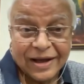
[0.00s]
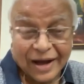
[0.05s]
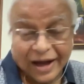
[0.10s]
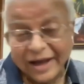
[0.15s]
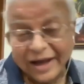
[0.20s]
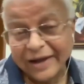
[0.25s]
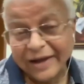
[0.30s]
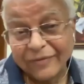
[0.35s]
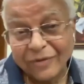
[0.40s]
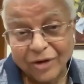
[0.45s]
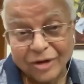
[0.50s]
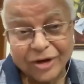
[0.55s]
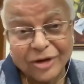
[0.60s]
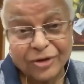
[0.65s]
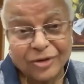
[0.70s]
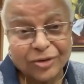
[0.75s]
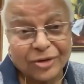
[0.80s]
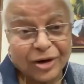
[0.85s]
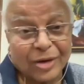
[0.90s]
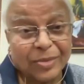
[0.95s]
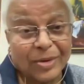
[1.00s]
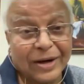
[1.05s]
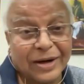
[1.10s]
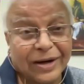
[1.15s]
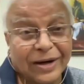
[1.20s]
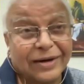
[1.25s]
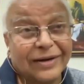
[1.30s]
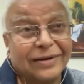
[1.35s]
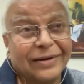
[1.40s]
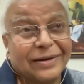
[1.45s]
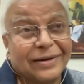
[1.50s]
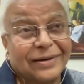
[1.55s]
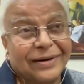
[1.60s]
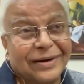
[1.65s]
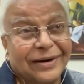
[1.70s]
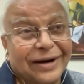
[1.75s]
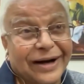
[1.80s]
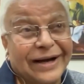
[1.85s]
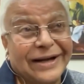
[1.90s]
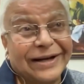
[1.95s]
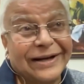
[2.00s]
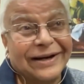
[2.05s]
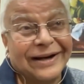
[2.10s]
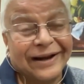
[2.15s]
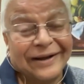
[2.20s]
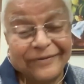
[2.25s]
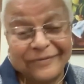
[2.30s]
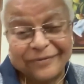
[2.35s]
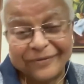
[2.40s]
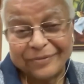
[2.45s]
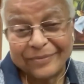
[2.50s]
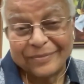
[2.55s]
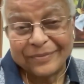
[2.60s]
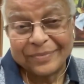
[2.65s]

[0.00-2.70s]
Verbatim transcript: I have got into trouble uh, late in life.